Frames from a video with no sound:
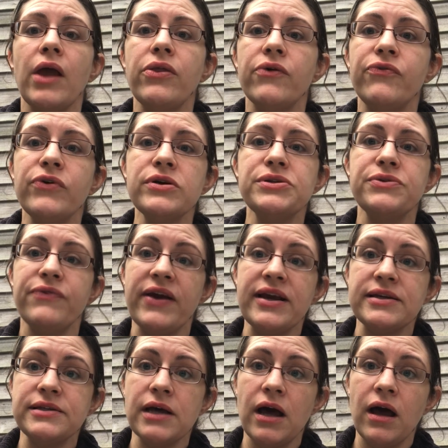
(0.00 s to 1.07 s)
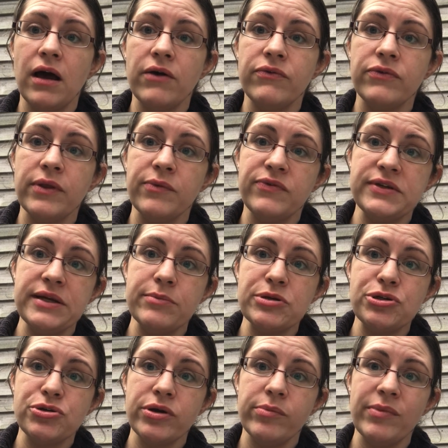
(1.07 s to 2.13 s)
the first phase of lymphedema
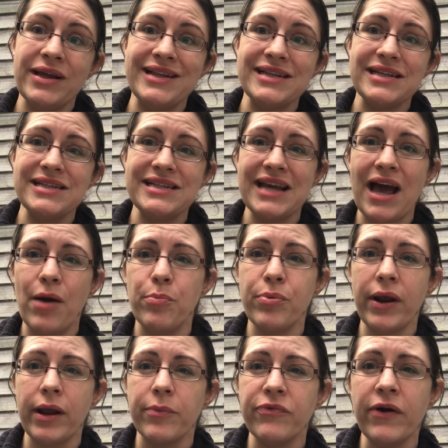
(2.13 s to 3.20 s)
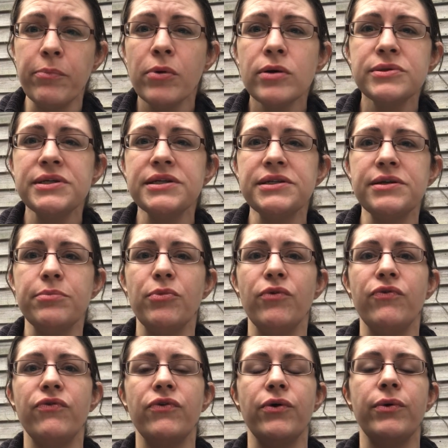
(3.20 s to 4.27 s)
treatment to help break up fibrosis and move
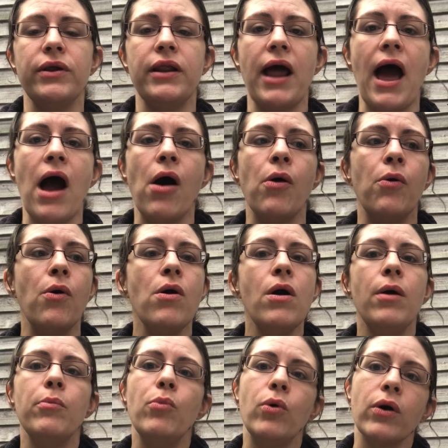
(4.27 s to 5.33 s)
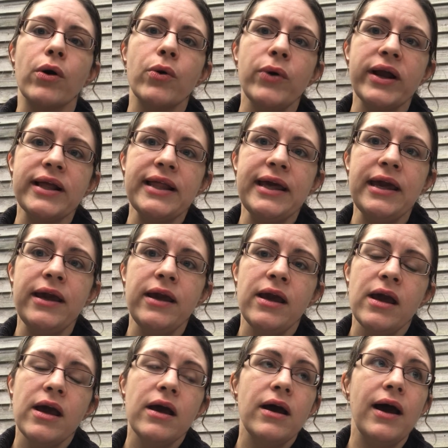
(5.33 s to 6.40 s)
fluid out more quickly.
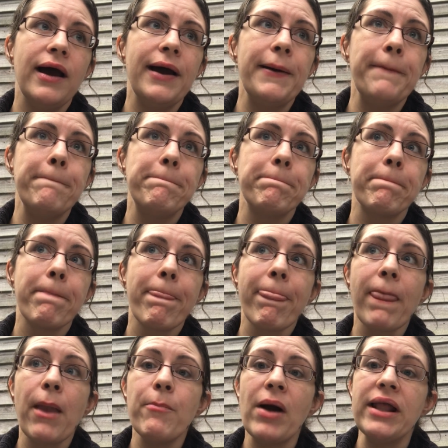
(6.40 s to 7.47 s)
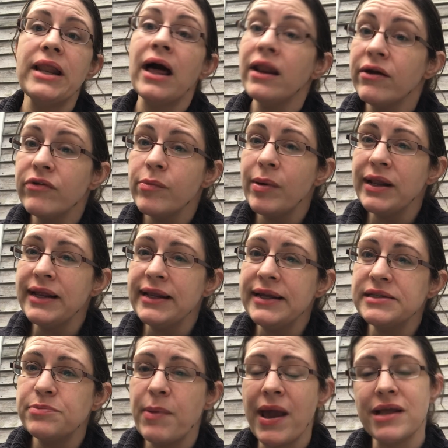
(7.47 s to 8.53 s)
But not everybody
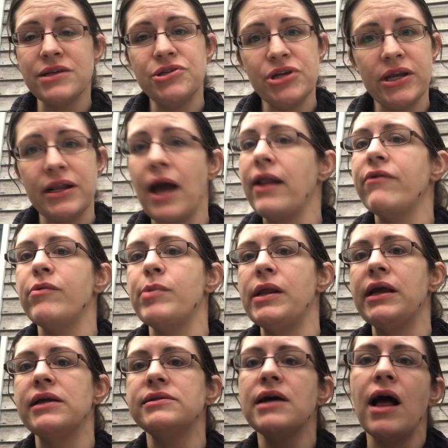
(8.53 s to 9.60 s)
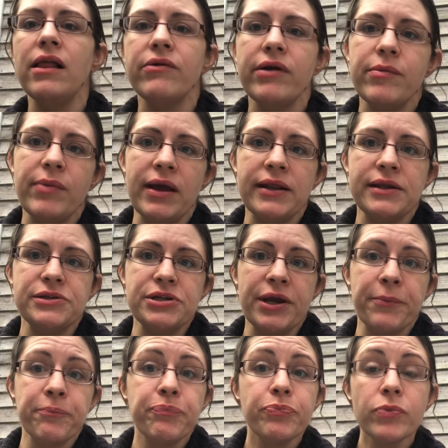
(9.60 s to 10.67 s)
needs bandaging, not everybody can tolerate
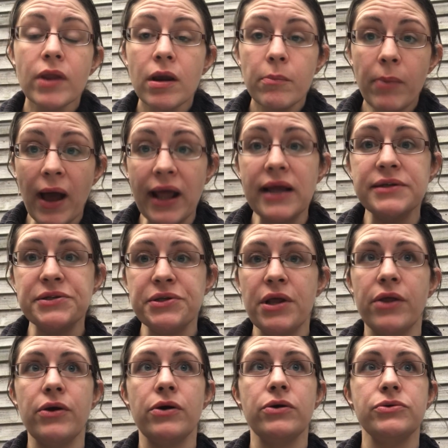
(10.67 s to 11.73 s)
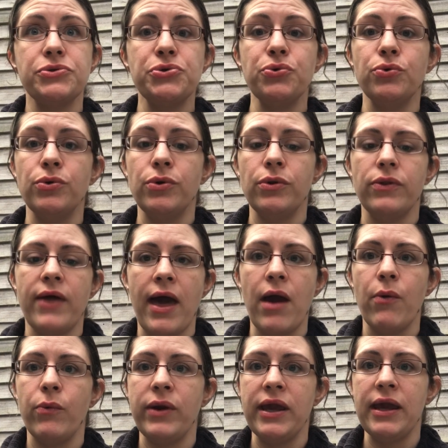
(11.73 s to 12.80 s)
bandaging, but it's another tool that
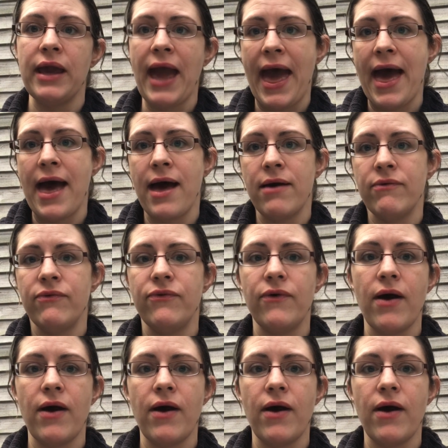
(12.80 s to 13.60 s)
we have